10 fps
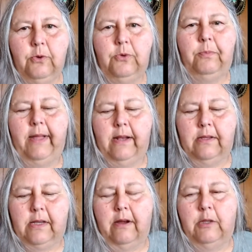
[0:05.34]
in YouTube
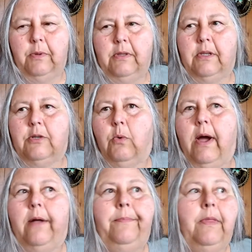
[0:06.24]
land. Sorry it's been such a
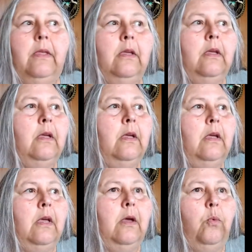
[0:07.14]
while.
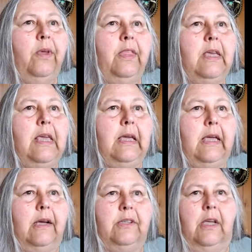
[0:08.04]
When the heat
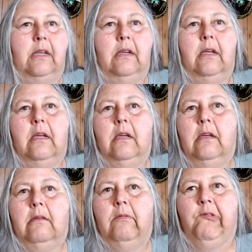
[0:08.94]
kicks in, and
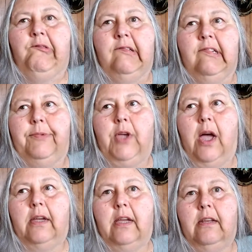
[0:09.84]
I'm
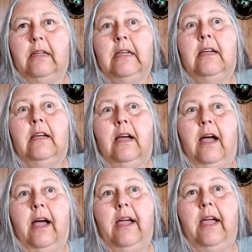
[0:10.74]
talking
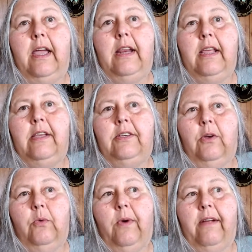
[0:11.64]
high 80s
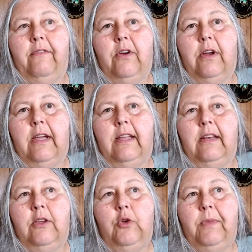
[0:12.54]
or whatever,
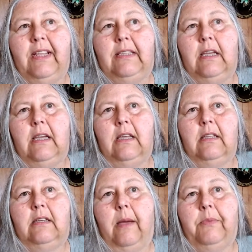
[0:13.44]
and humidity and
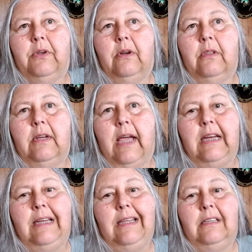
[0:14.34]
the temps are the
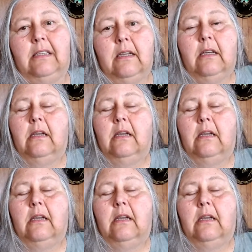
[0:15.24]
90s,